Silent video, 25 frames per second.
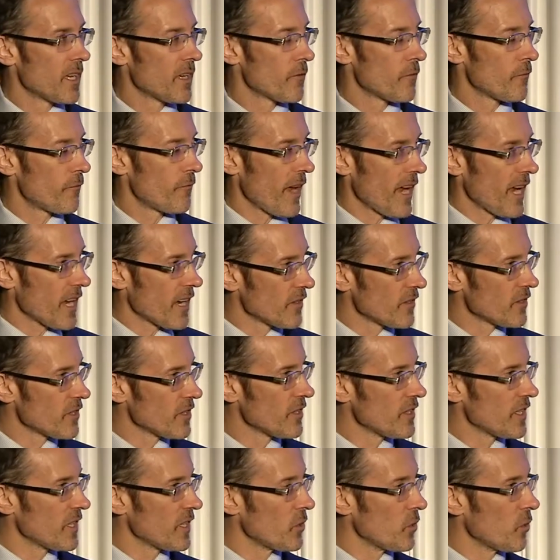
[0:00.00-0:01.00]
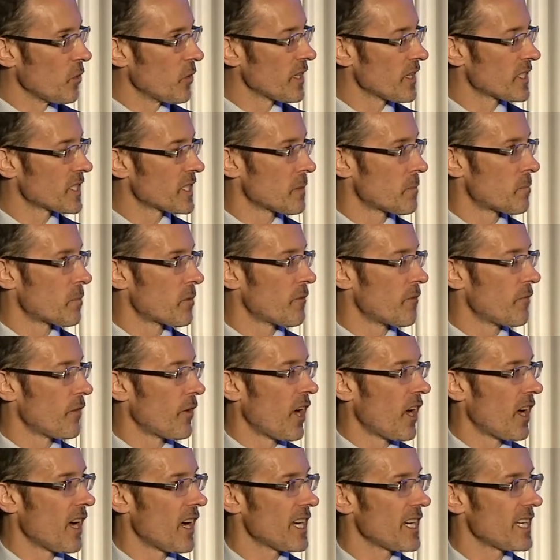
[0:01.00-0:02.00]
founded in order to
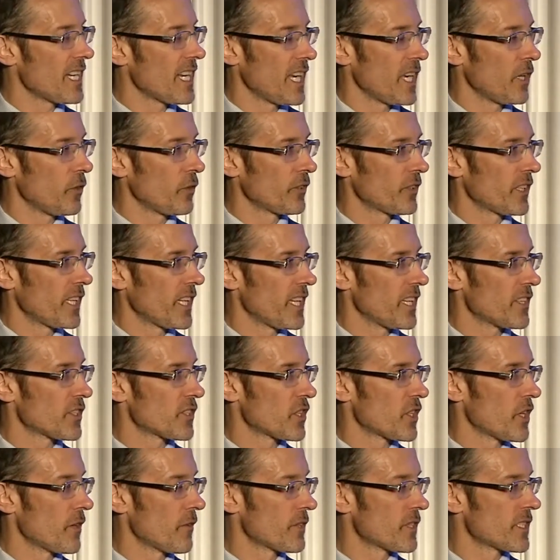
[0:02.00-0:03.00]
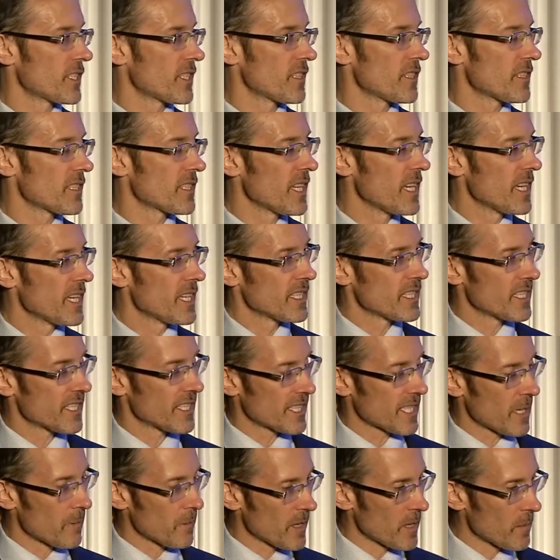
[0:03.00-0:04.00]
provide healthcare services to
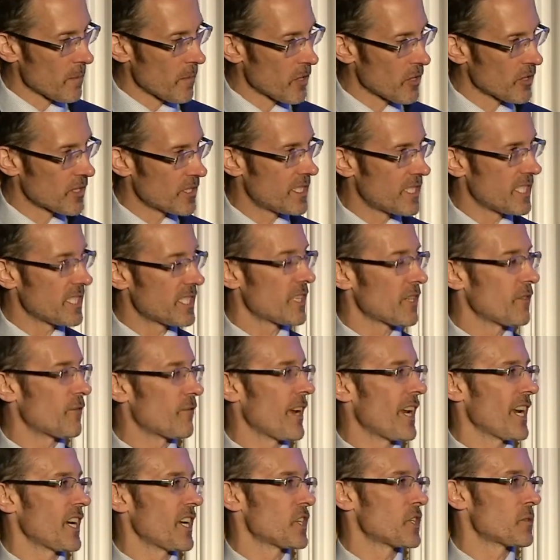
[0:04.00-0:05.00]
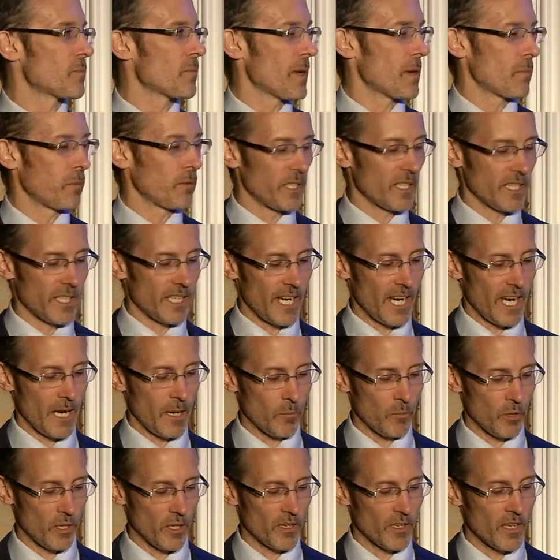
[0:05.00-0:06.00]
some of the most disadvantaged people in
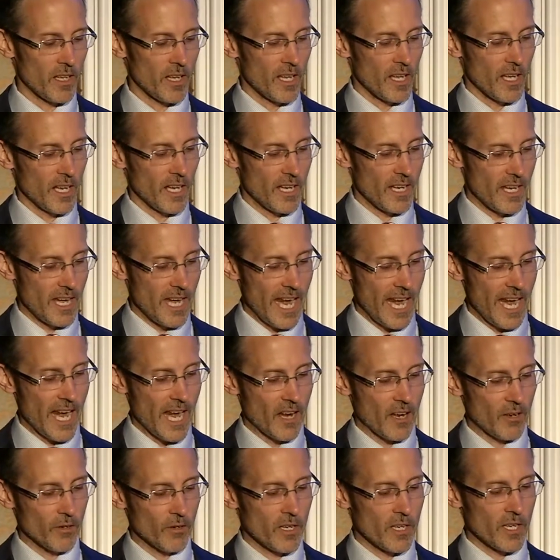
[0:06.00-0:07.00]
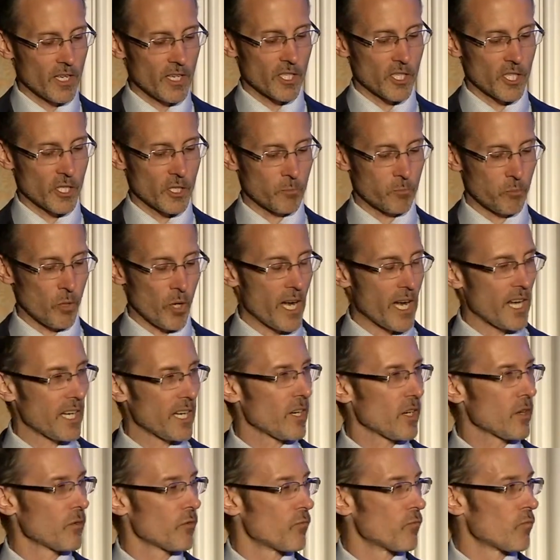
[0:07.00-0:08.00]
Canberra, and now
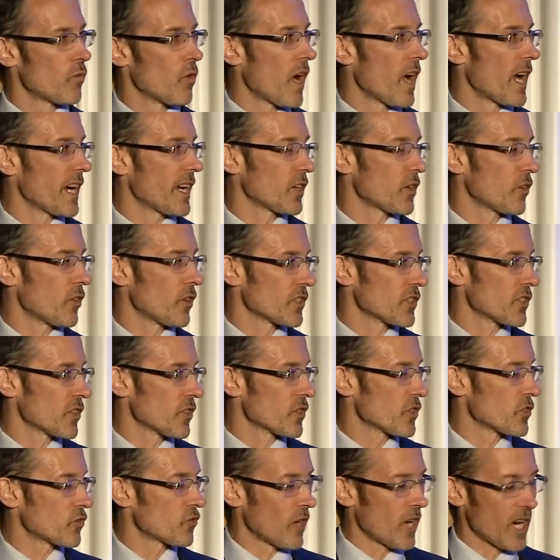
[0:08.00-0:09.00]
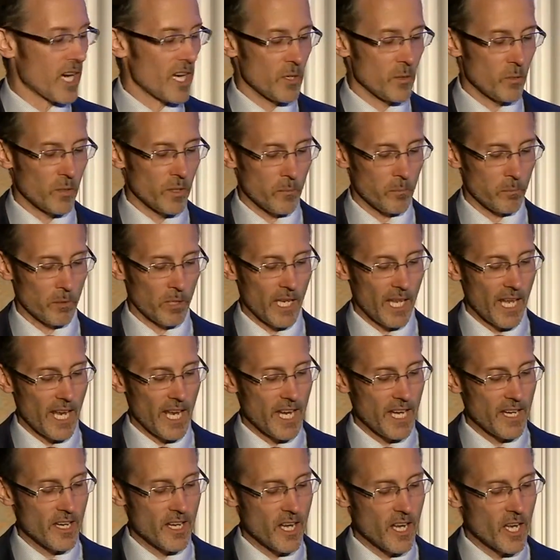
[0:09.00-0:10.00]
spreading right across Australia with a
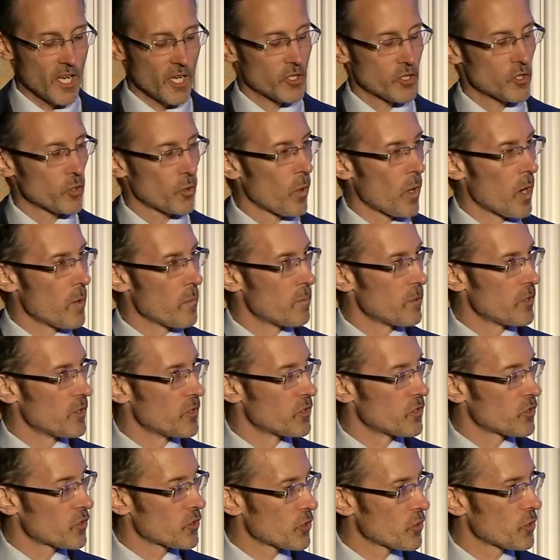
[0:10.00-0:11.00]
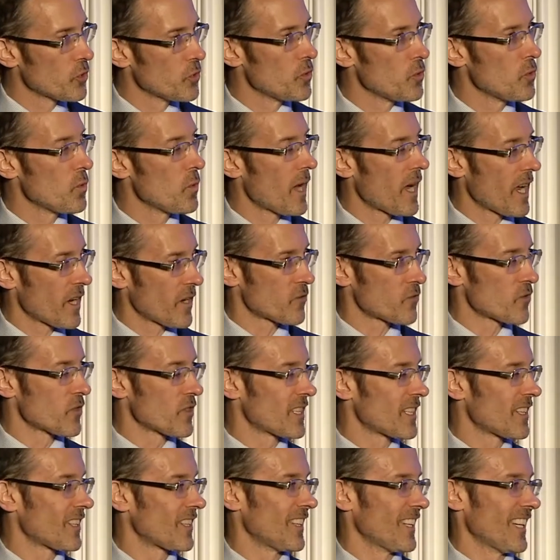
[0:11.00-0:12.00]
plan to open
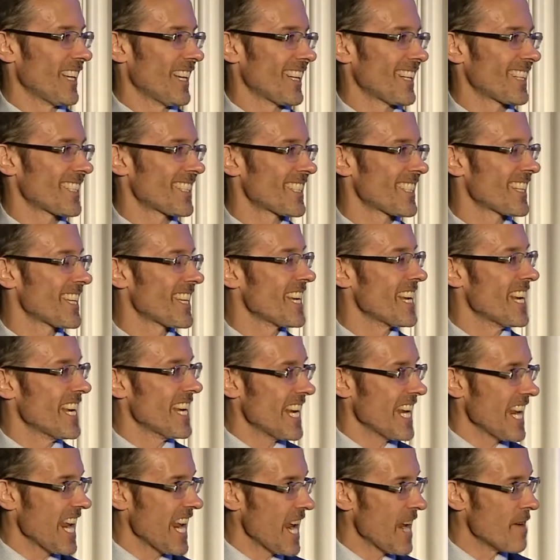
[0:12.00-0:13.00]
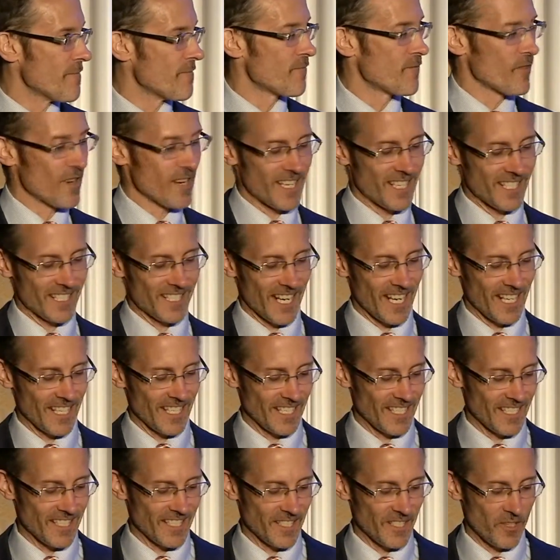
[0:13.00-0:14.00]
200 clinics in every state
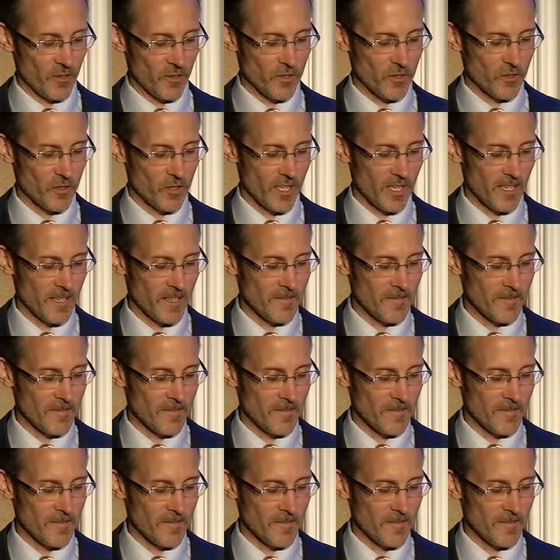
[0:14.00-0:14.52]
and territory.